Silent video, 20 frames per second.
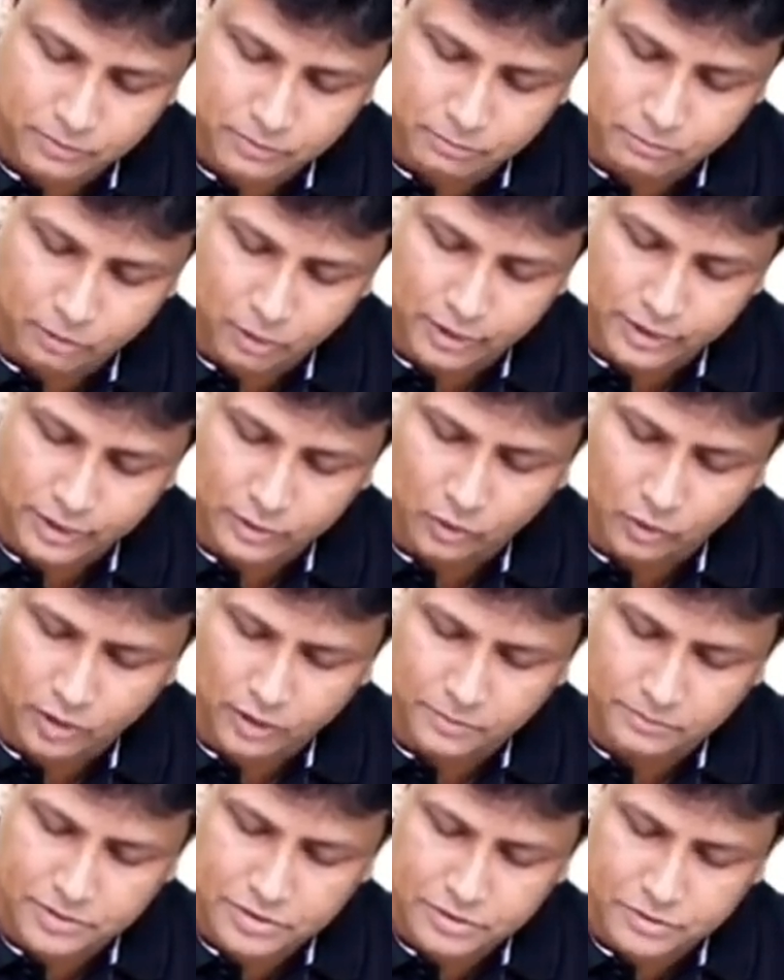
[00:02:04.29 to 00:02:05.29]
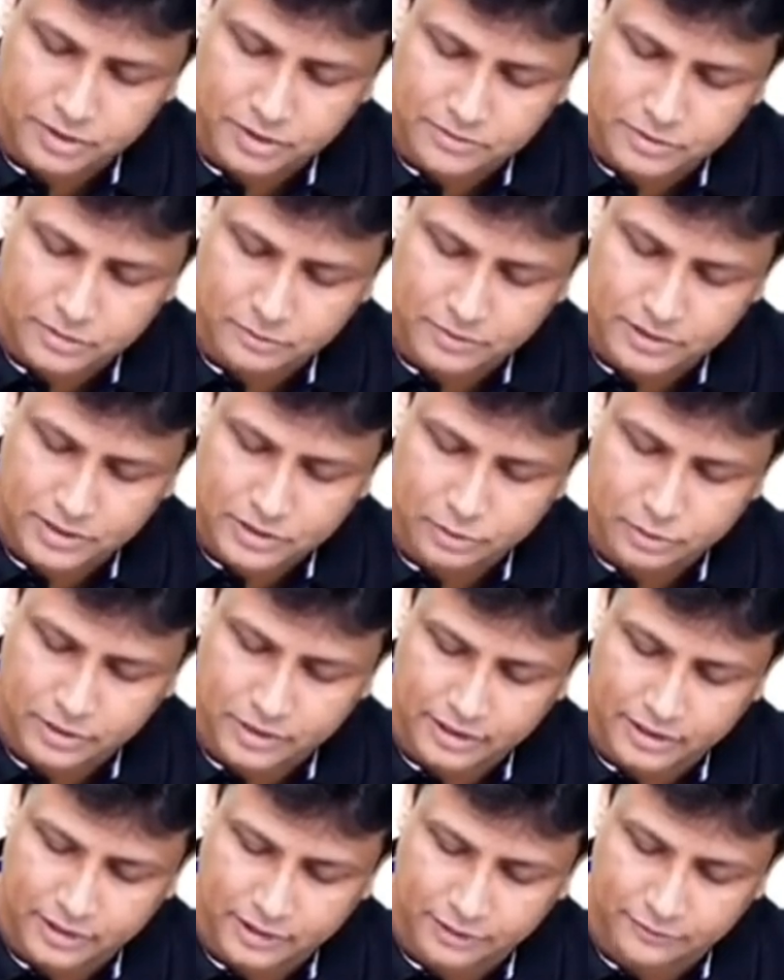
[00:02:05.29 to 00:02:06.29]
Body wall mesoderm. So please
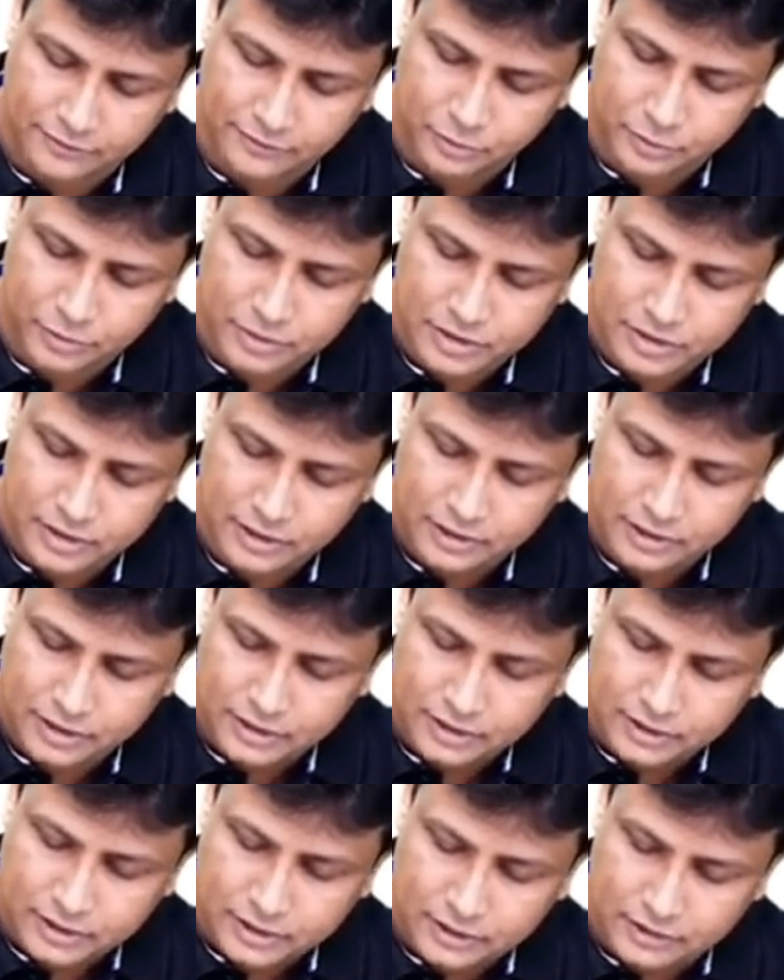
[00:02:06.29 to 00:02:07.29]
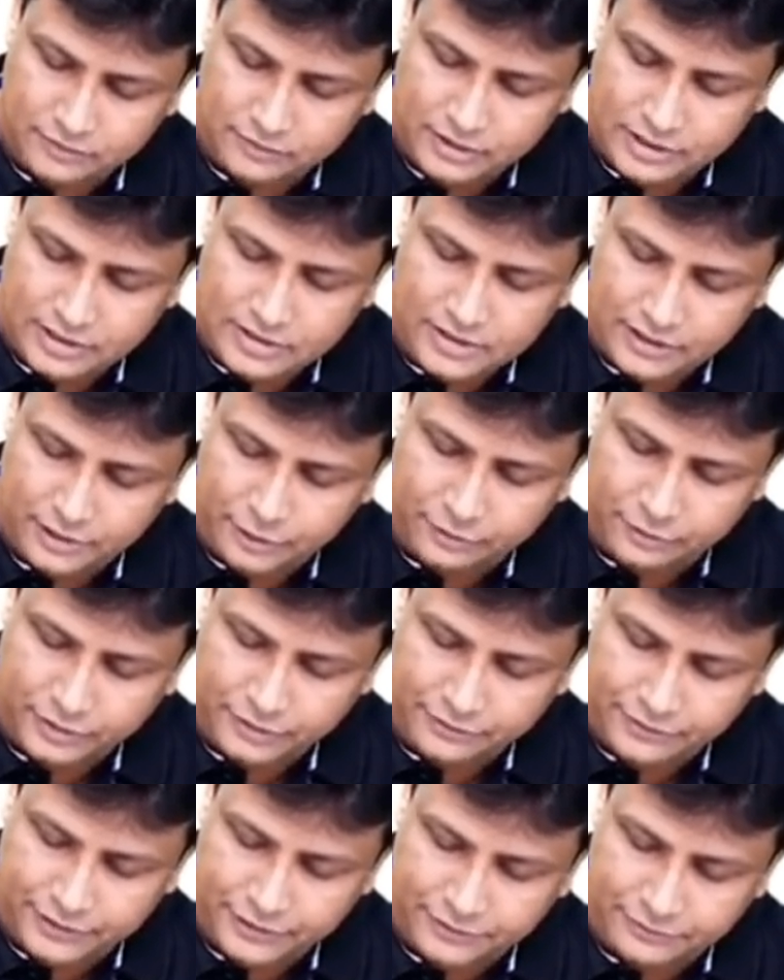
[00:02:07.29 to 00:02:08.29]
don't get confused if these kind of
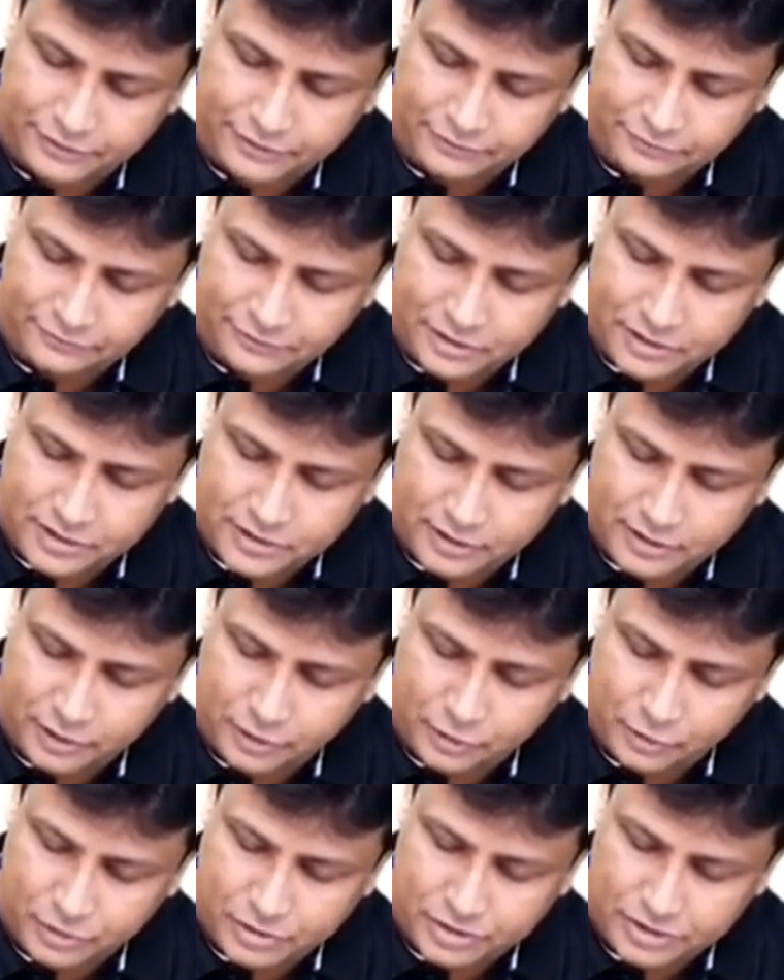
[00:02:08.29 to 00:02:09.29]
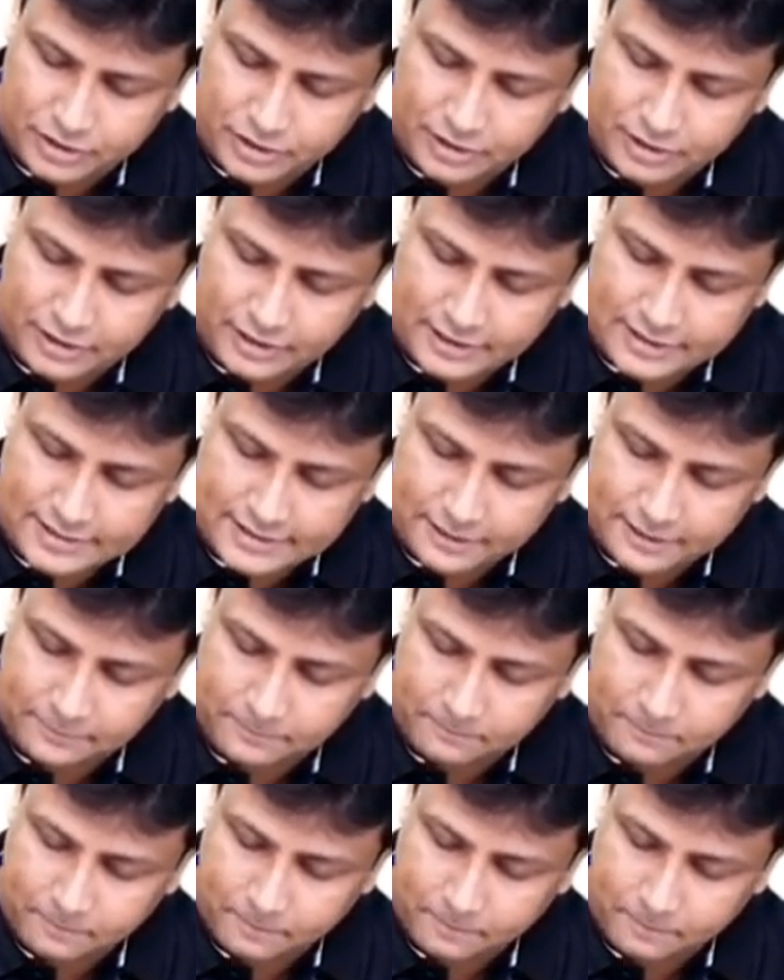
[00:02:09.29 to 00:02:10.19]
different words are used in the exam.